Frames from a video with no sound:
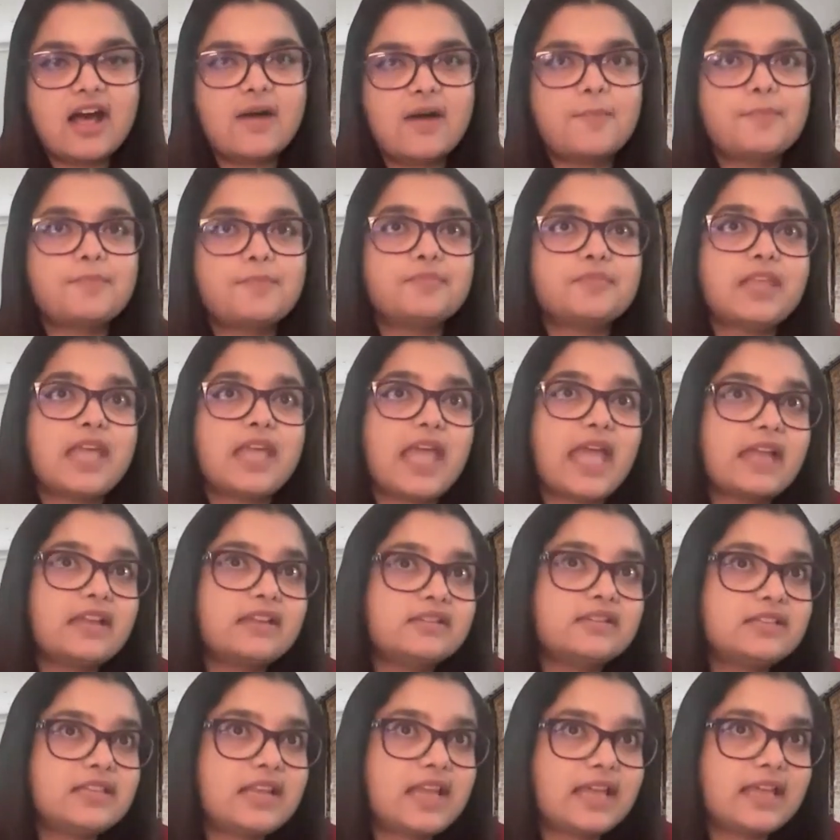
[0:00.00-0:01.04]

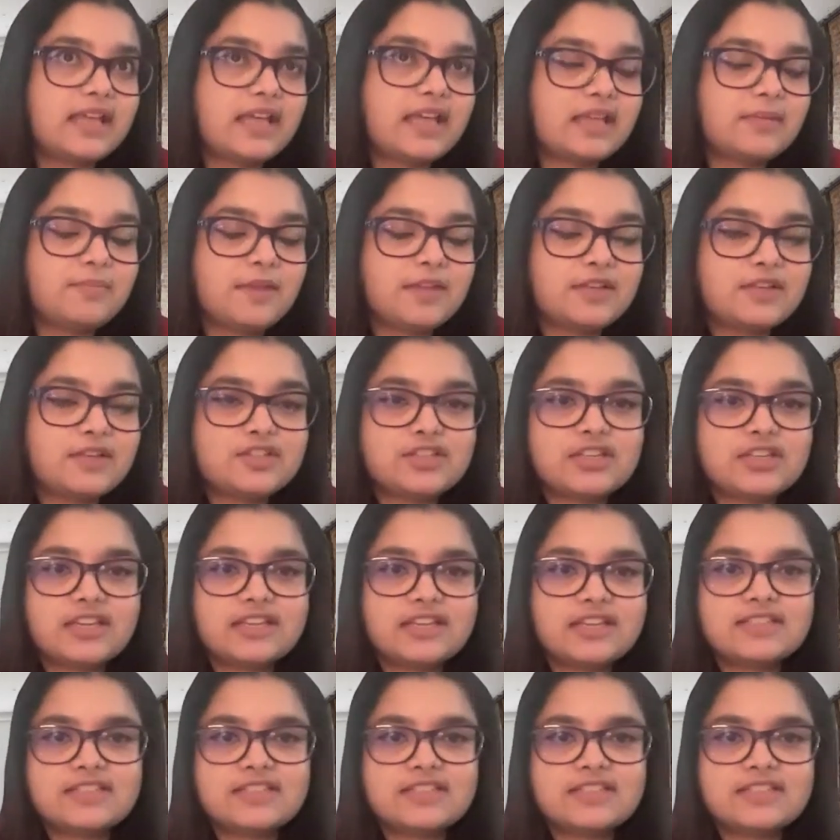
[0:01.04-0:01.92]
And like I mentioned,